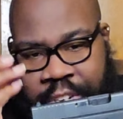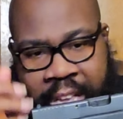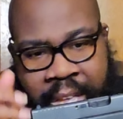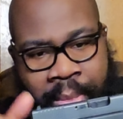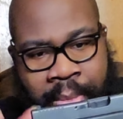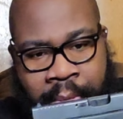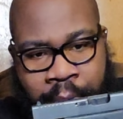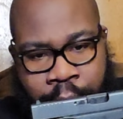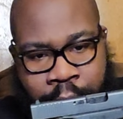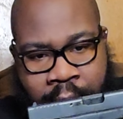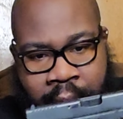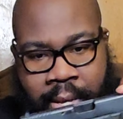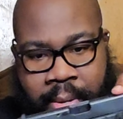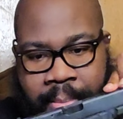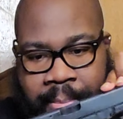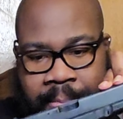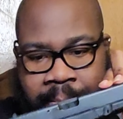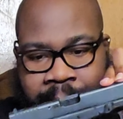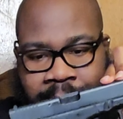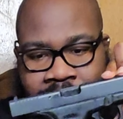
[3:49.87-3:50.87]
Gen
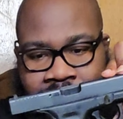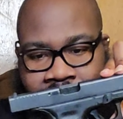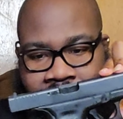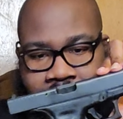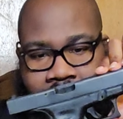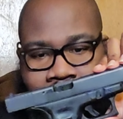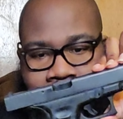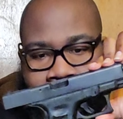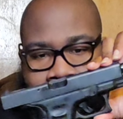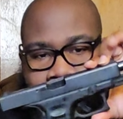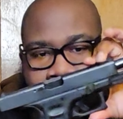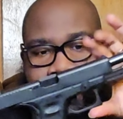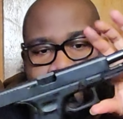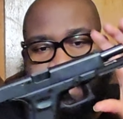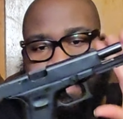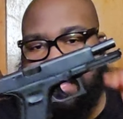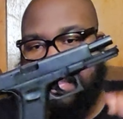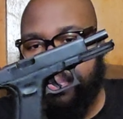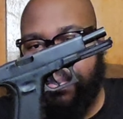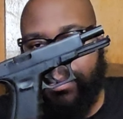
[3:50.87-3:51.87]
3. Um,
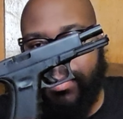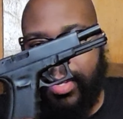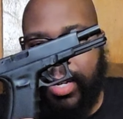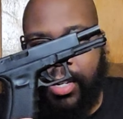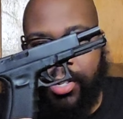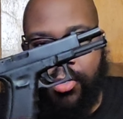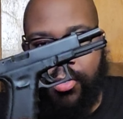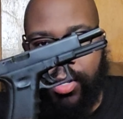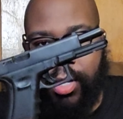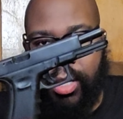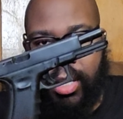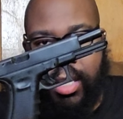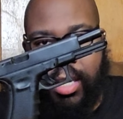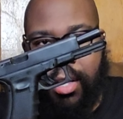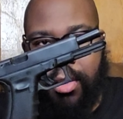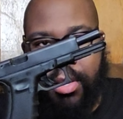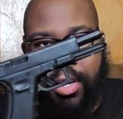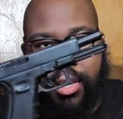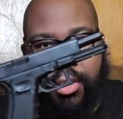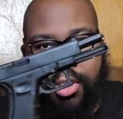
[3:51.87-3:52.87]
there's really
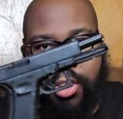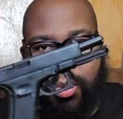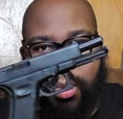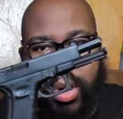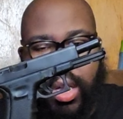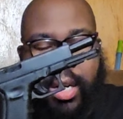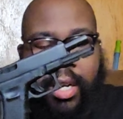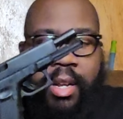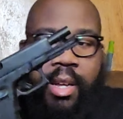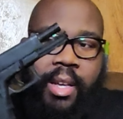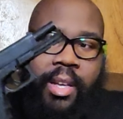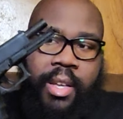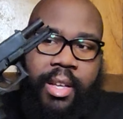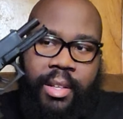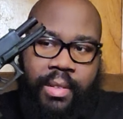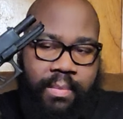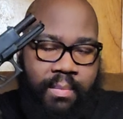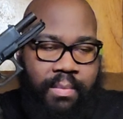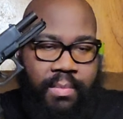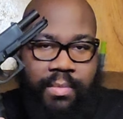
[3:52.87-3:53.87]
nothing to it.
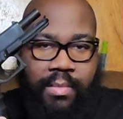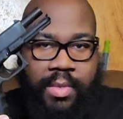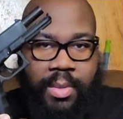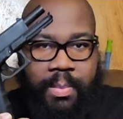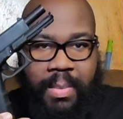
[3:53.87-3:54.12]
It's